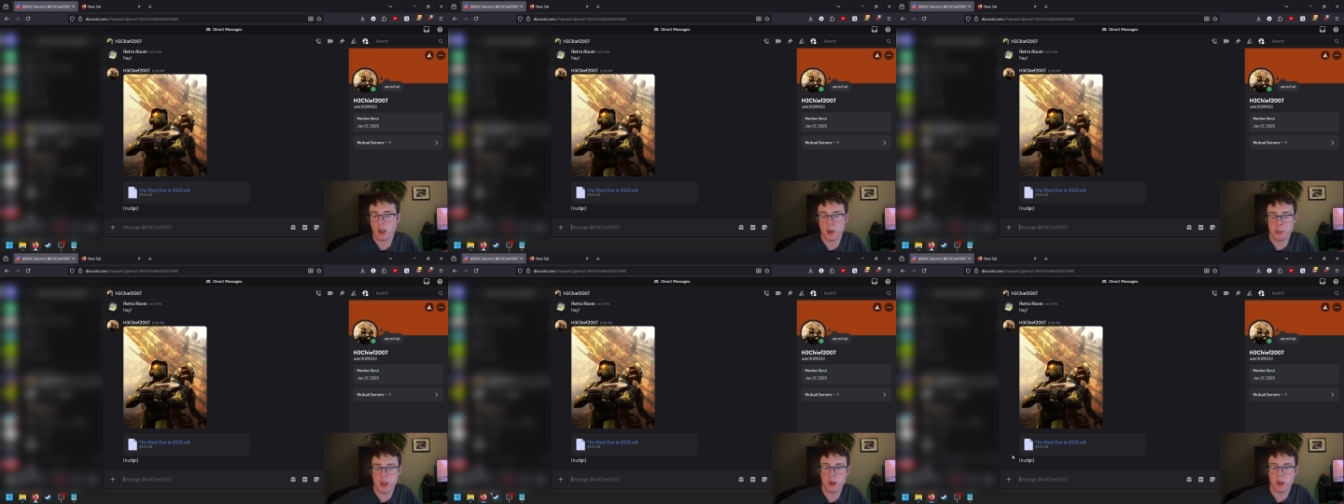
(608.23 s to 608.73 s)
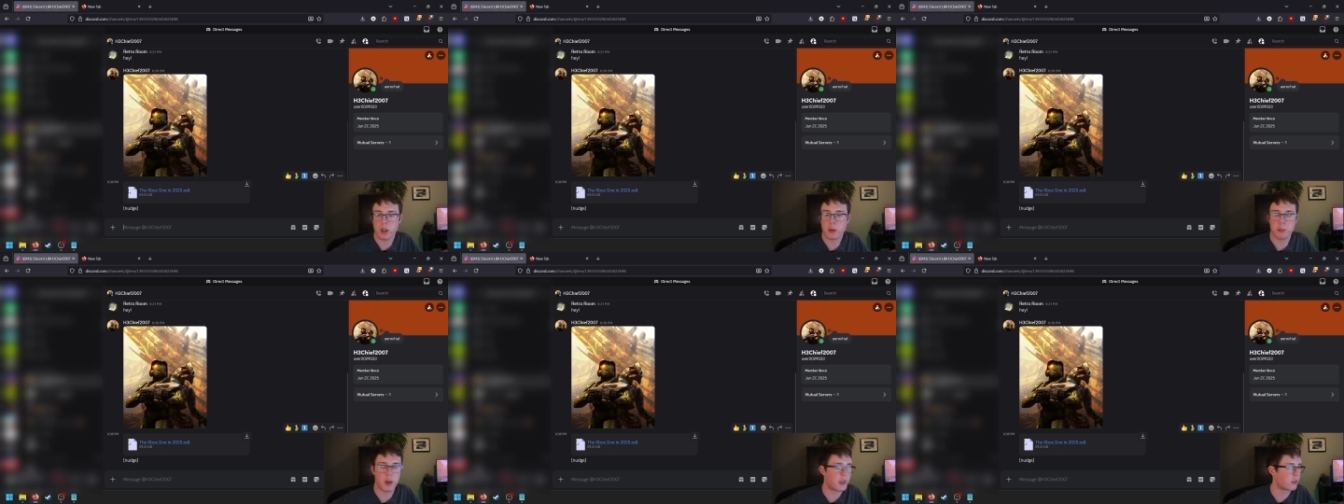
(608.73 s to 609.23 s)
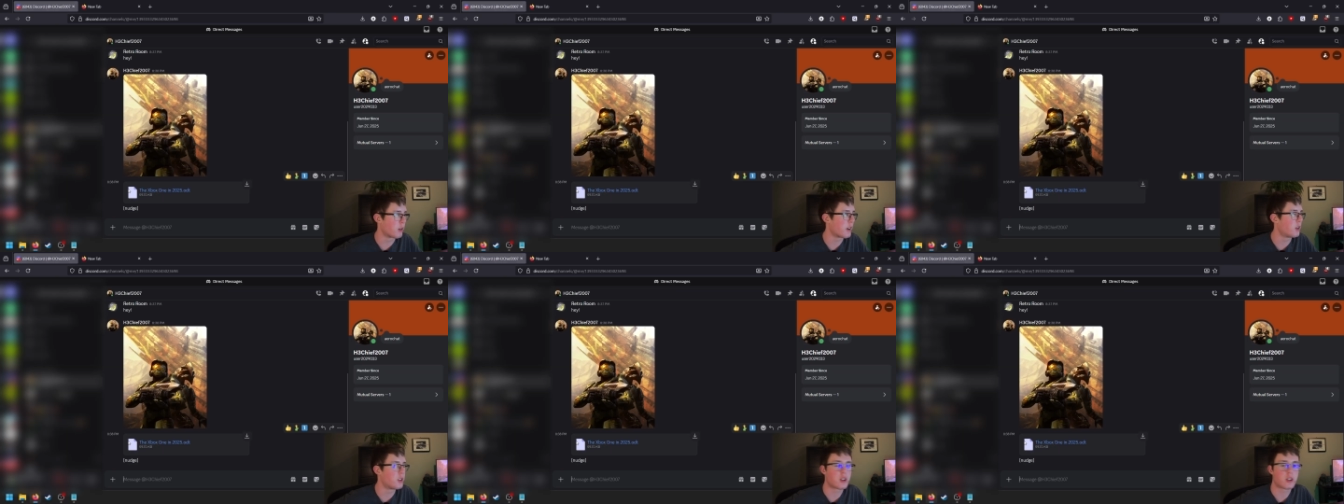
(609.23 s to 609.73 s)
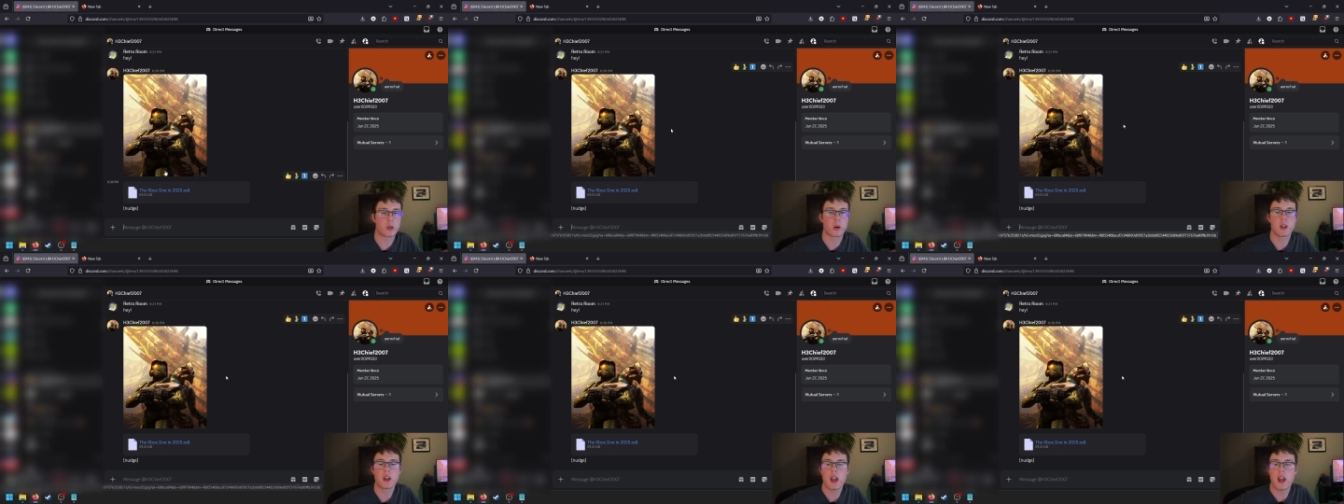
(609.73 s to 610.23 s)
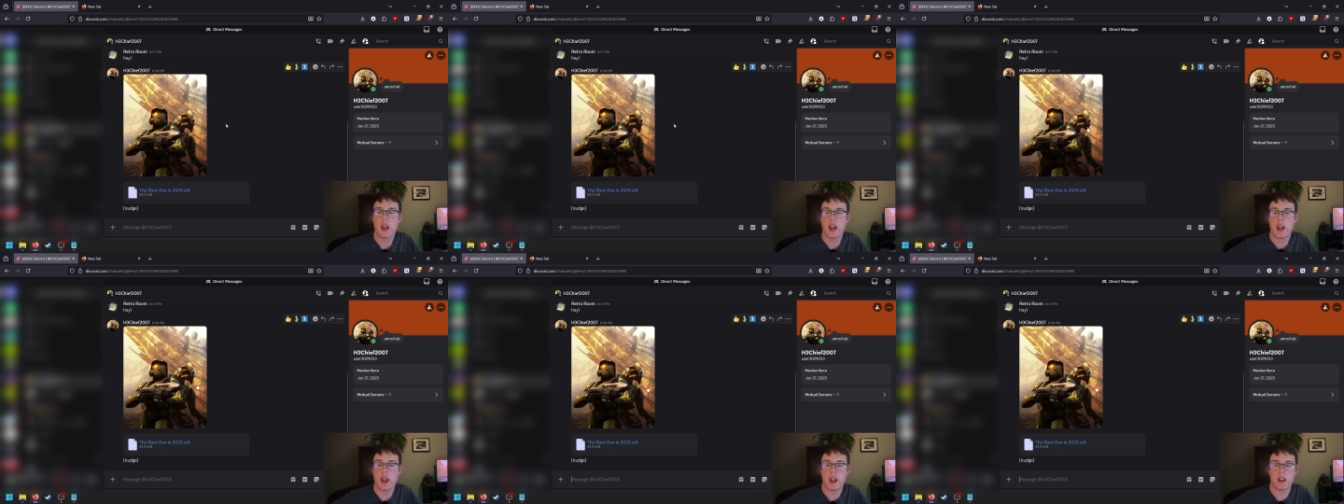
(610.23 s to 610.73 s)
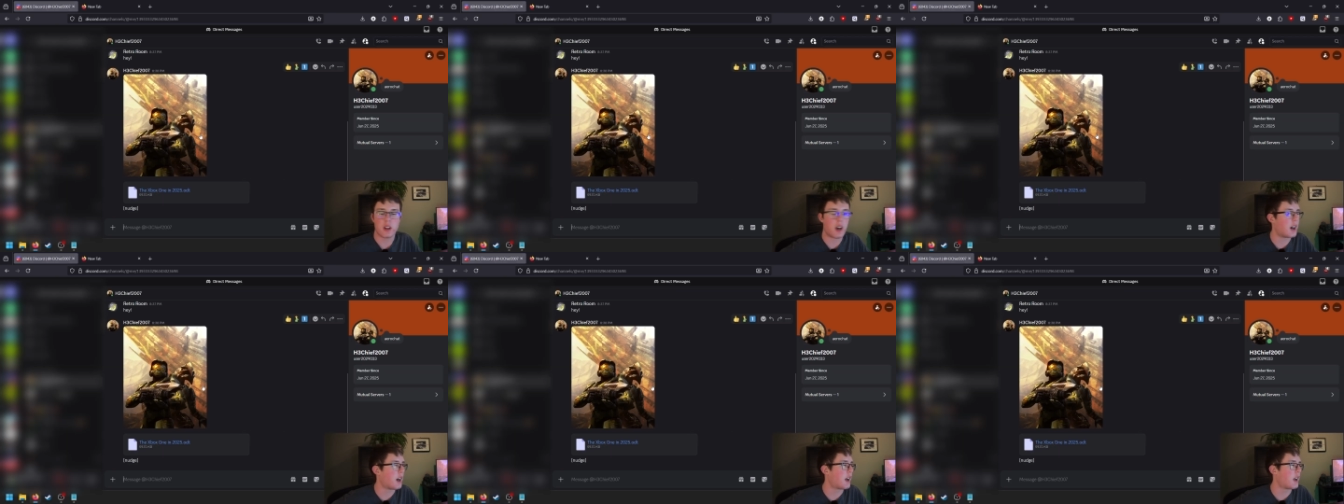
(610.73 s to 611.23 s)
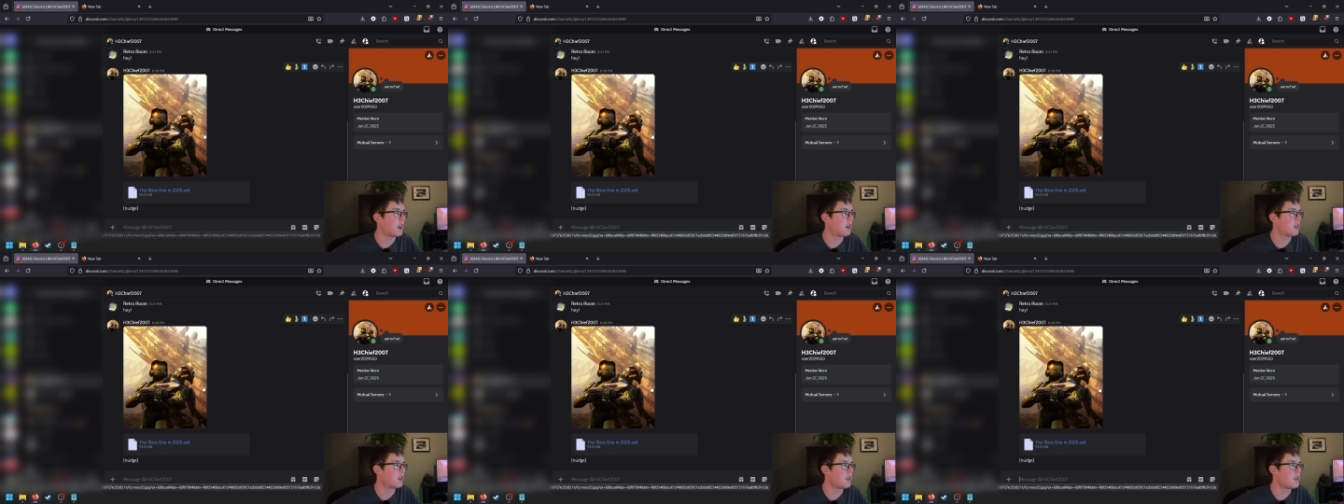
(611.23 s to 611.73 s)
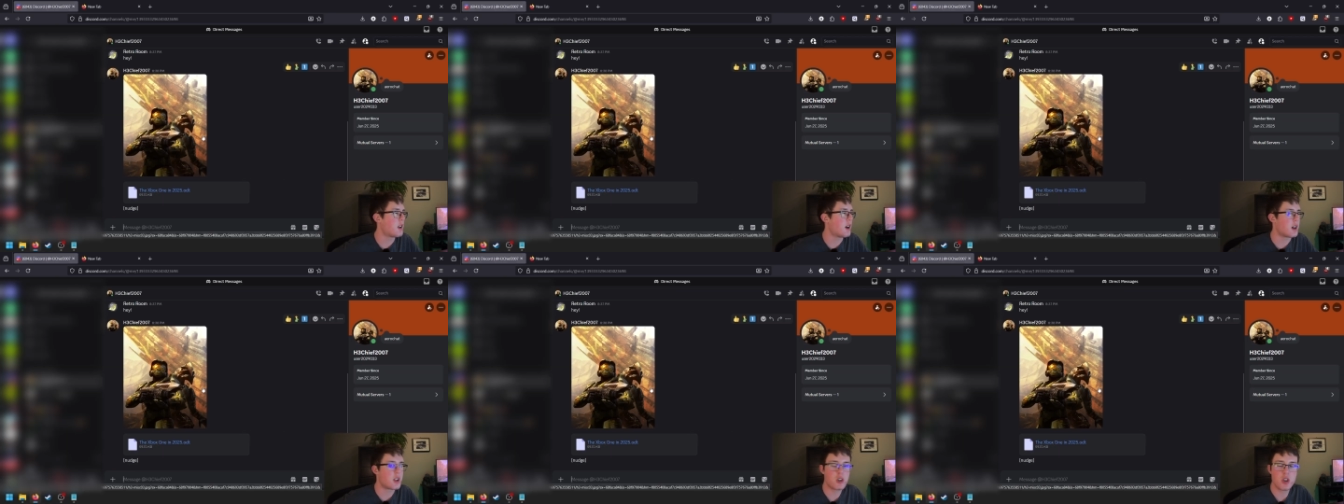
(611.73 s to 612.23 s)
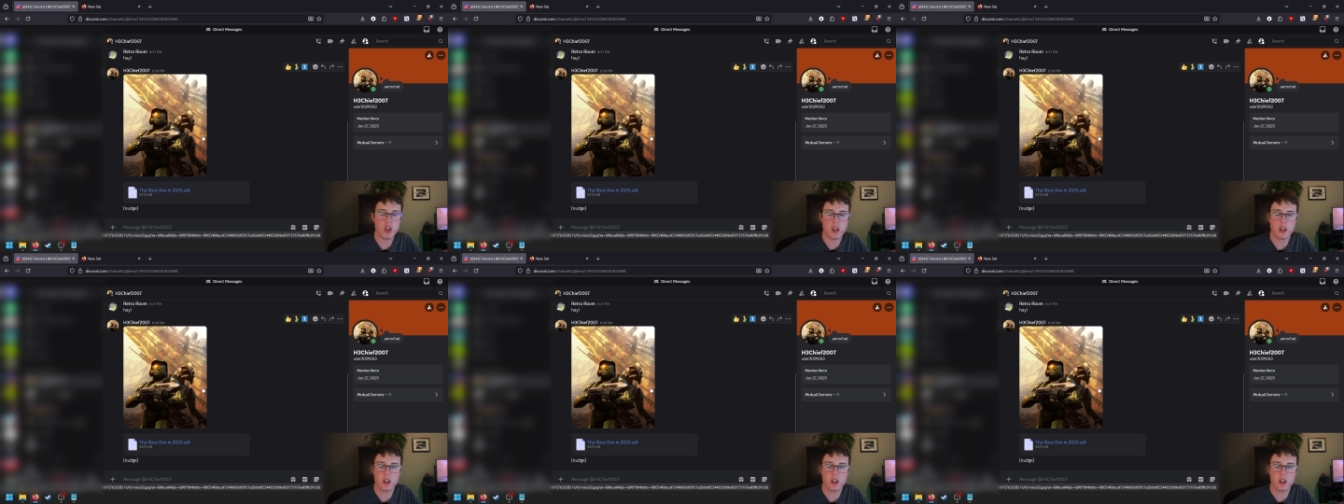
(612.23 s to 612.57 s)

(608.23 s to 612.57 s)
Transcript: computer, my real Discord, and I nudge,